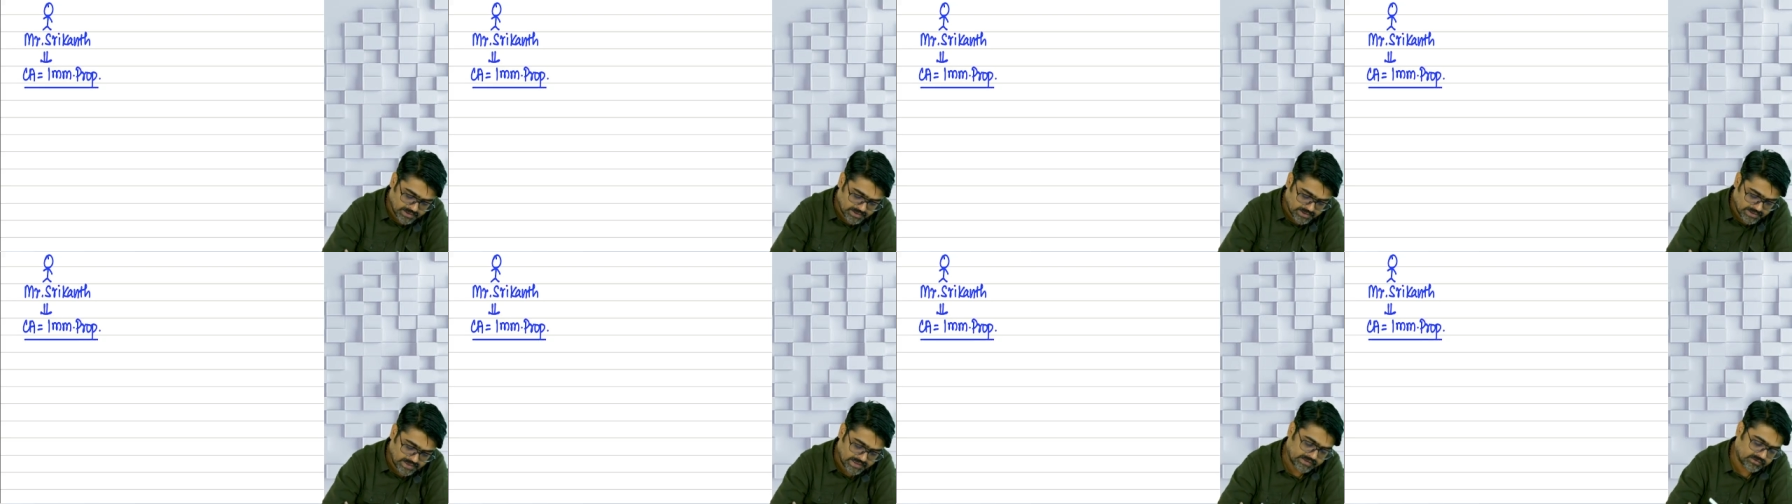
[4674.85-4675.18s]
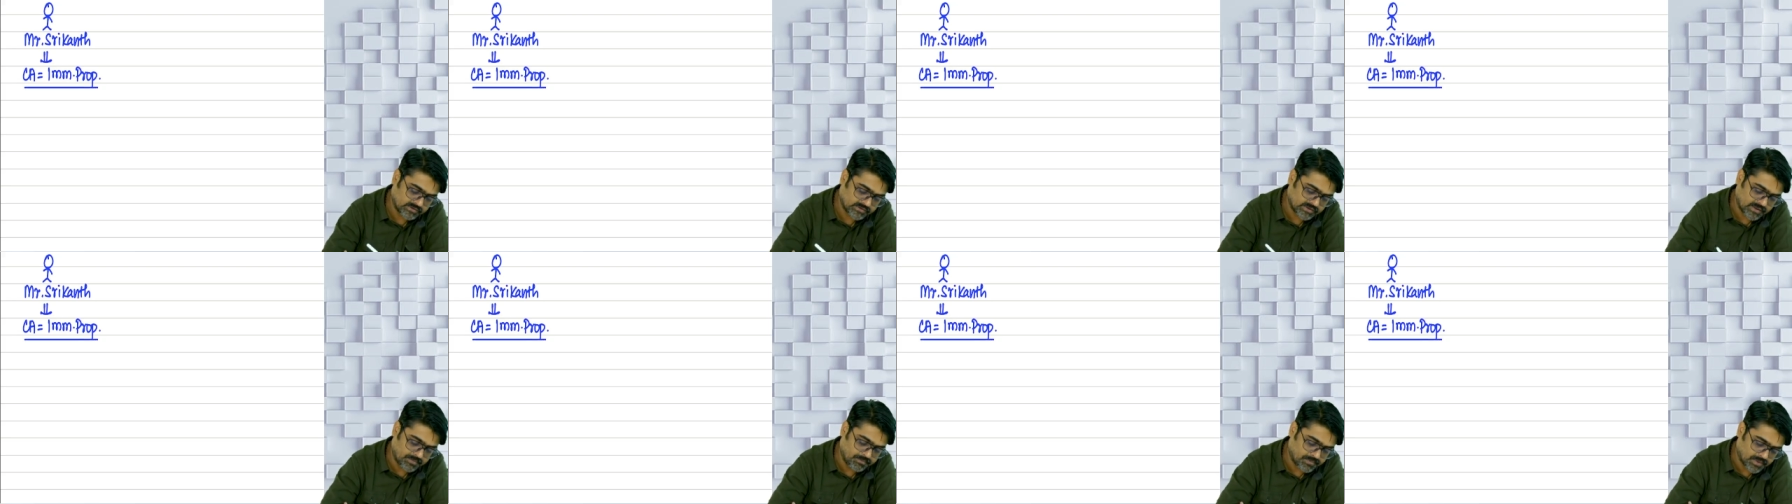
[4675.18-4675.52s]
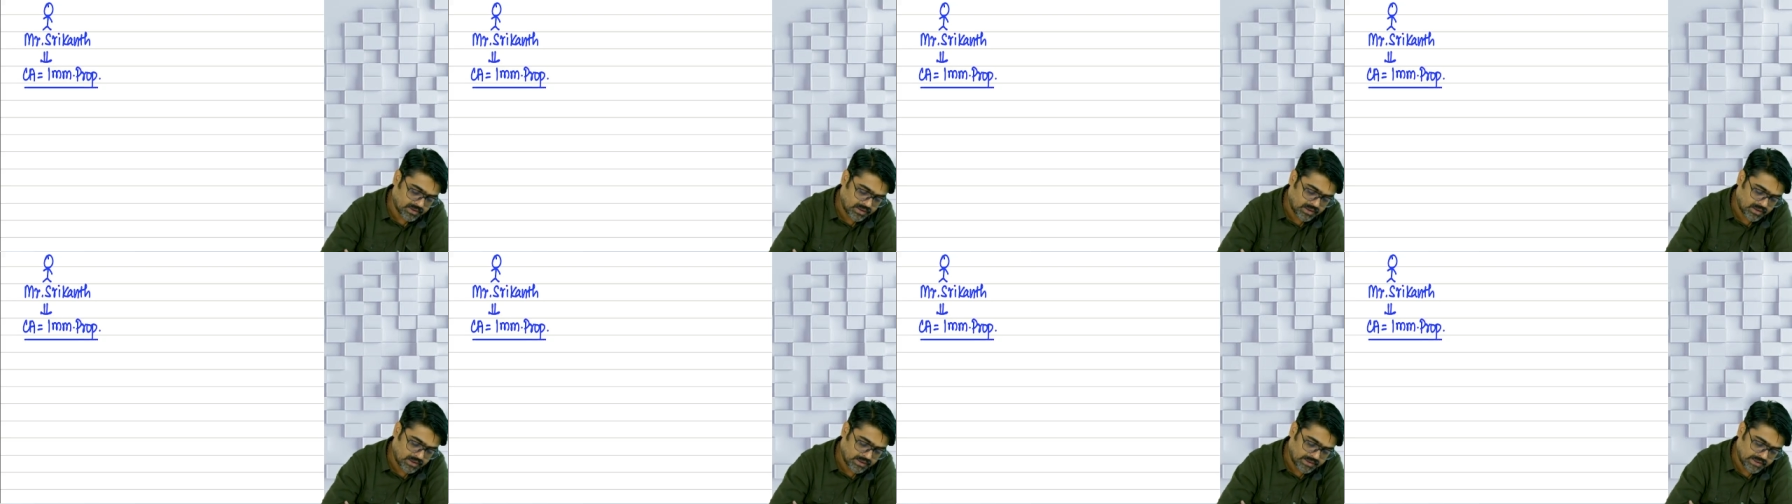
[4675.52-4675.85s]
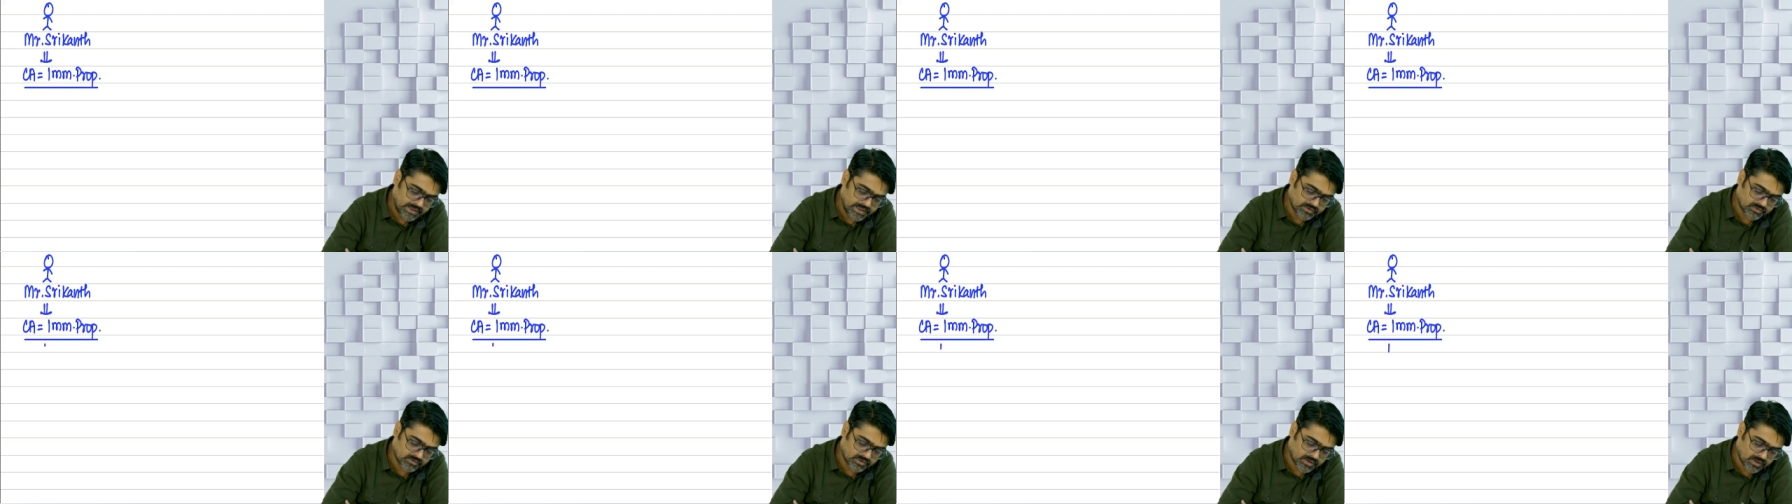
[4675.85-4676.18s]
Example, he
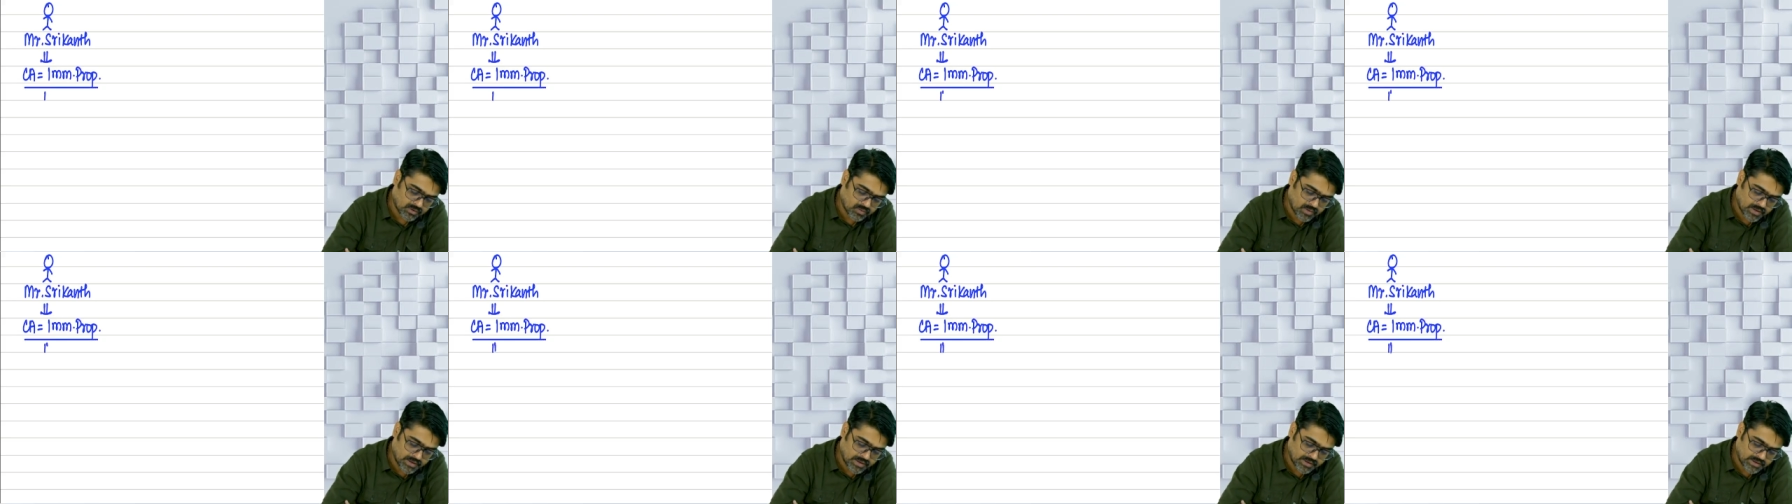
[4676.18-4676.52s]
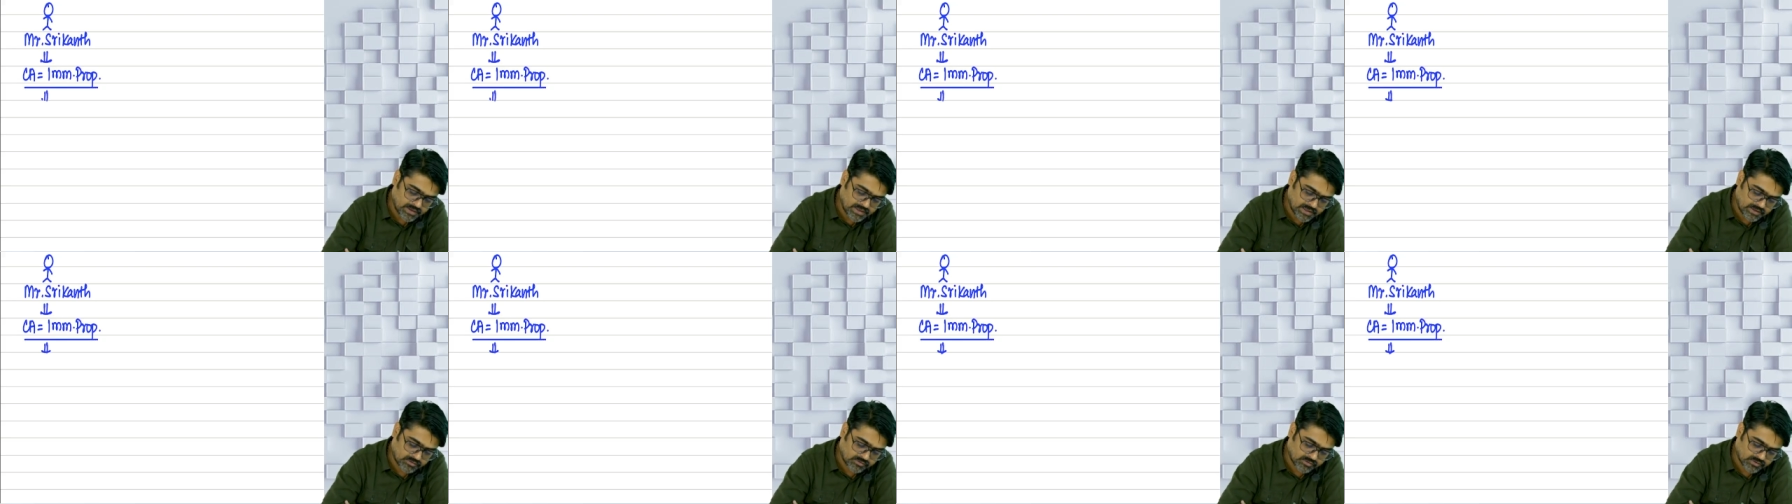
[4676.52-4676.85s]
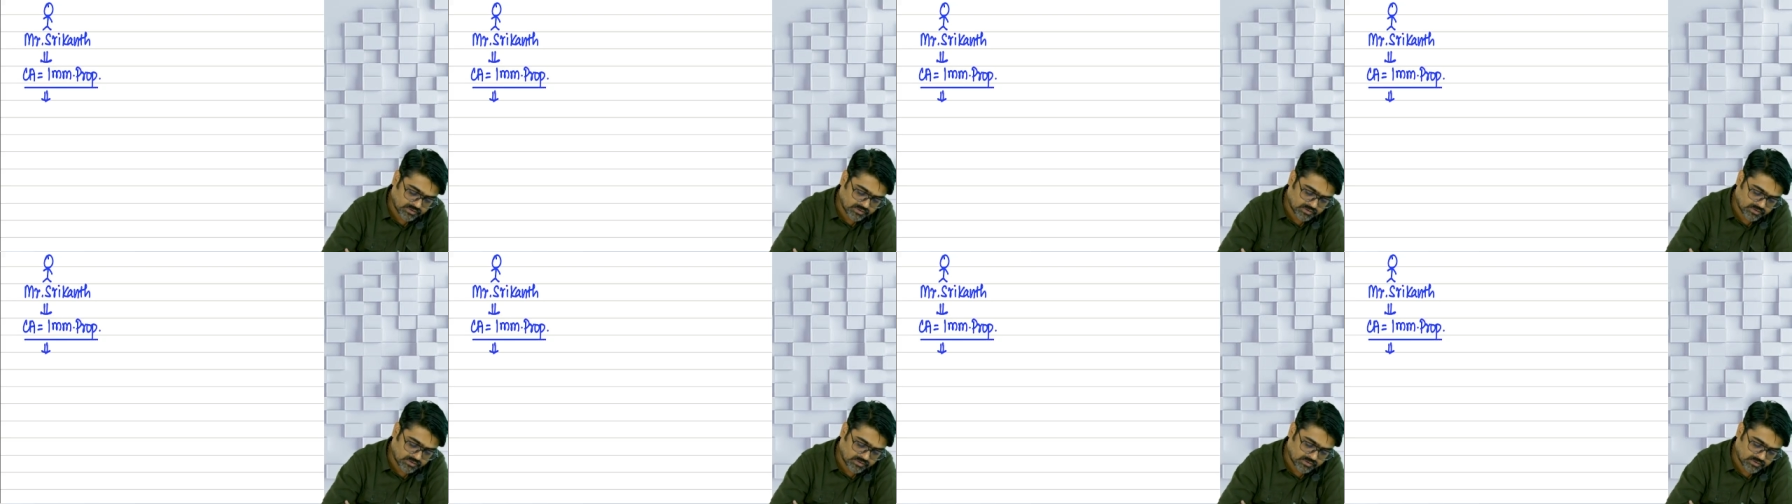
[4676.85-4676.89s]
has acquired this